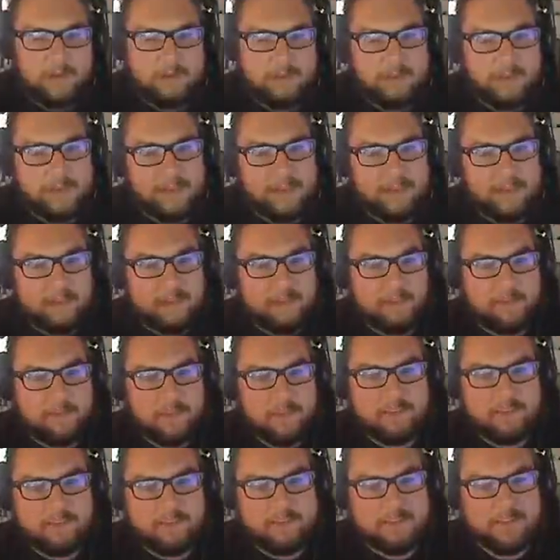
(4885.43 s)
that than me,
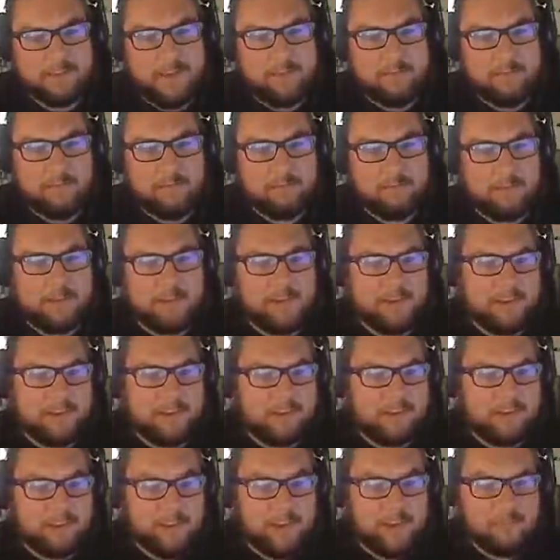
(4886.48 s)
since I haven't played
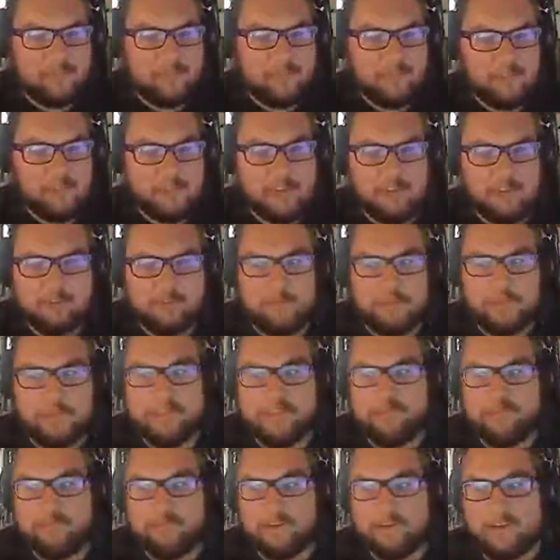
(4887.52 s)
every JRPG
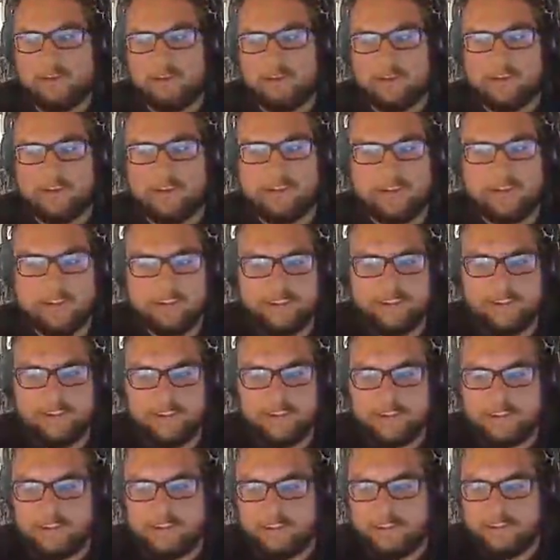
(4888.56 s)
forever.
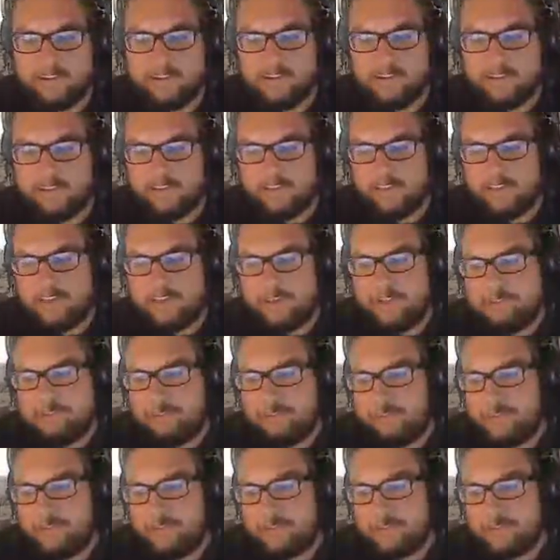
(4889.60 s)
And that might
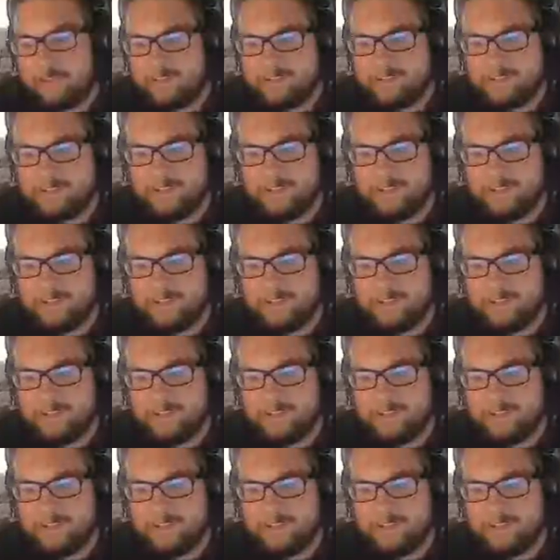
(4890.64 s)
be interesting.